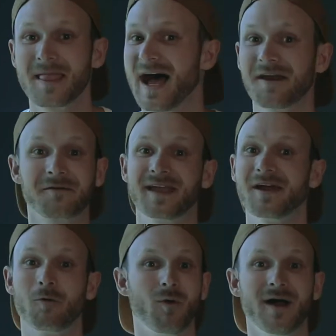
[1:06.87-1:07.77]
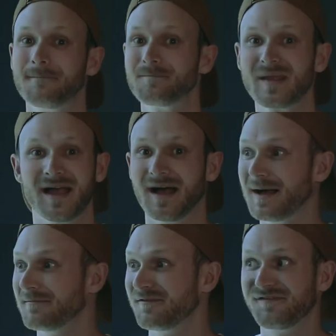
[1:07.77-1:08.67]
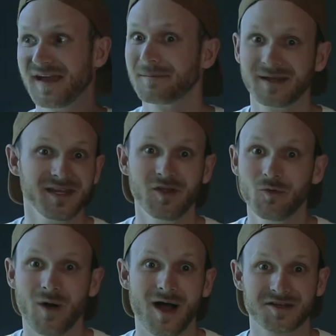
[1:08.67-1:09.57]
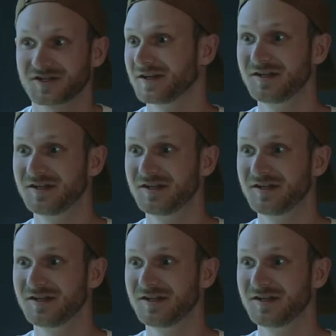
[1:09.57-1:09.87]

I don't care what um, family you watch on